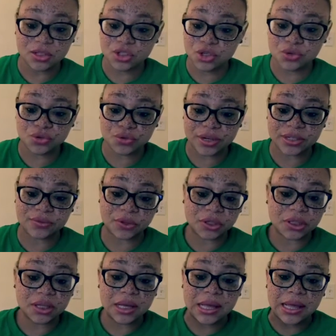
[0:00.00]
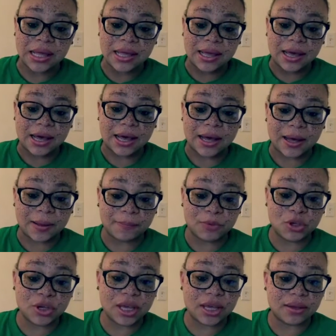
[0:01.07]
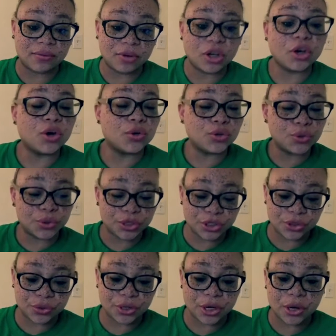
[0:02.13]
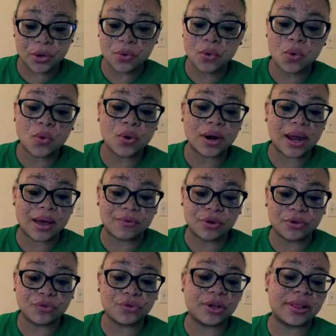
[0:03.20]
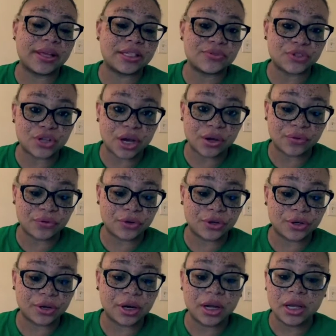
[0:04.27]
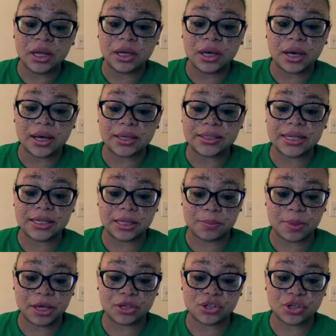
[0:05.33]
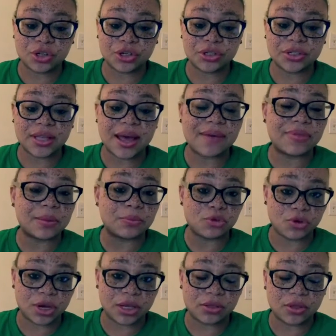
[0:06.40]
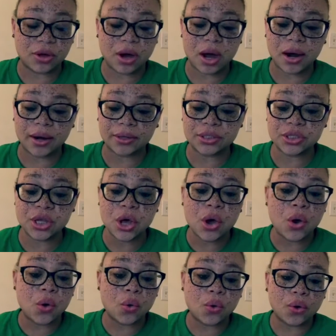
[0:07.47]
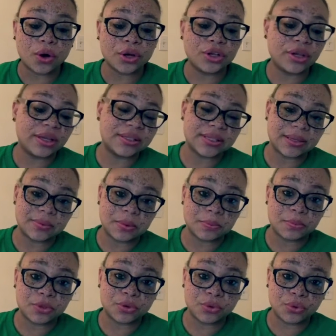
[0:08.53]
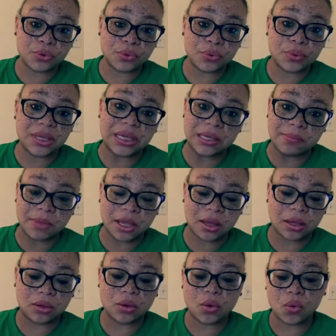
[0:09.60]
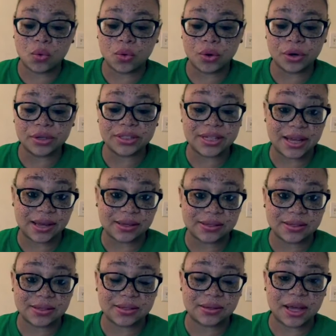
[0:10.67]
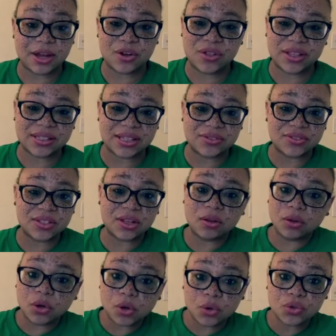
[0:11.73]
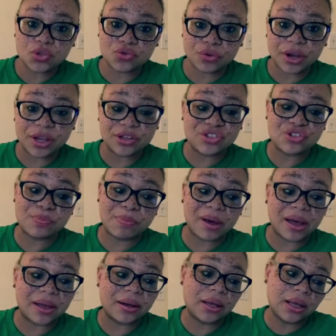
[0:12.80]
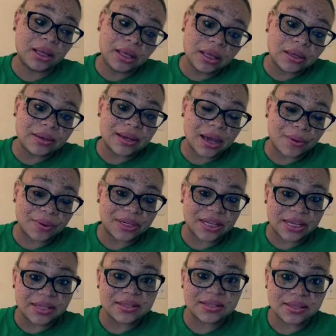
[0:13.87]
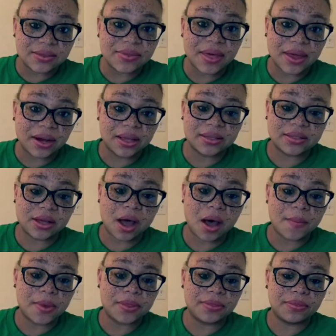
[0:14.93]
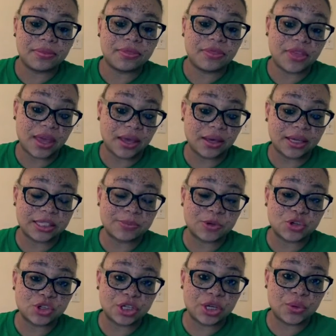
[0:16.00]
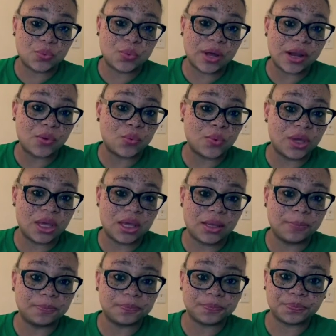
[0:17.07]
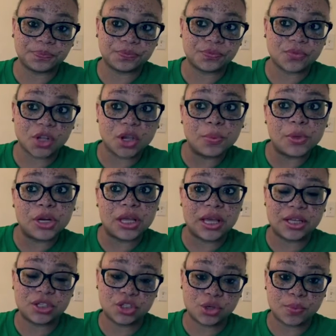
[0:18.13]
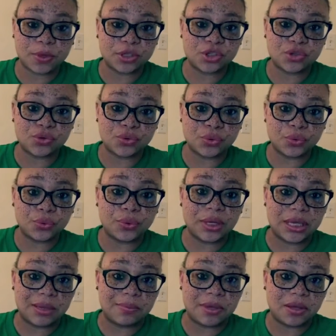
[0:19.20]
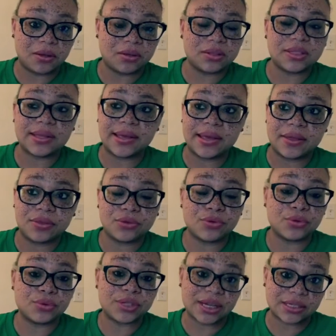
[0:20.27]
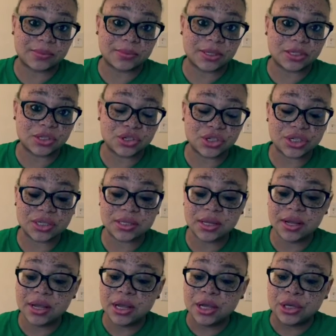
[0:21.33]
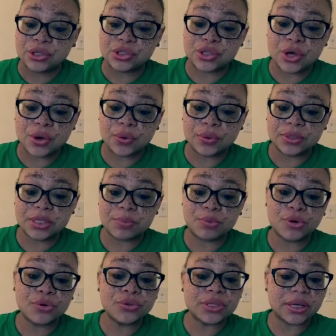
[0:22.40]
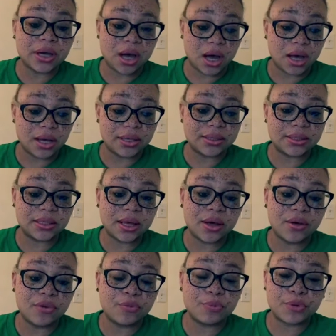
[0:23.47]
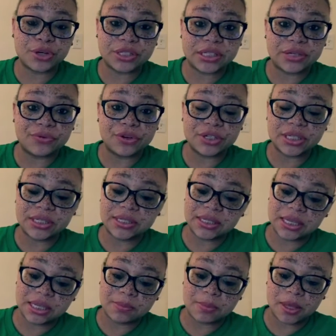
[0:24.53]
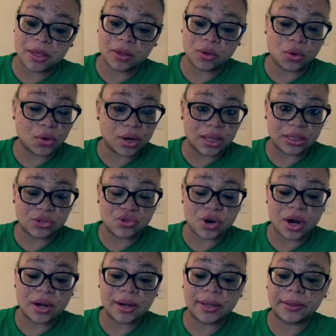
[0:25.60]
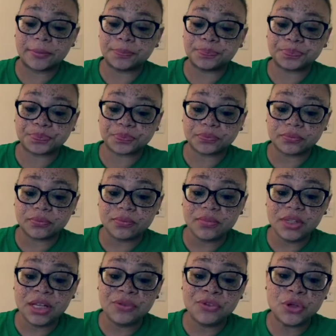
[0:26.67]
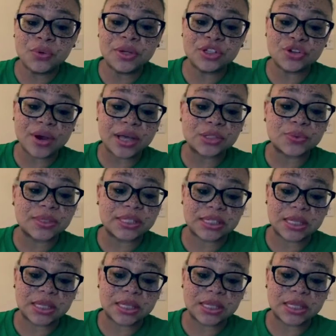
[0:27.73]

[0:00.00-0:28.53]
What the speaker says: Too stressful. You can go to a studio or have a freelance photographer take the pictures, have them create the cards, or you can send them through email or text. I know that sounds a little strange, but nowadays that is a common thing, especially when we communicate so much through emails and through text messages. So, some pros and cons of printed versus email or electronic. If you interact with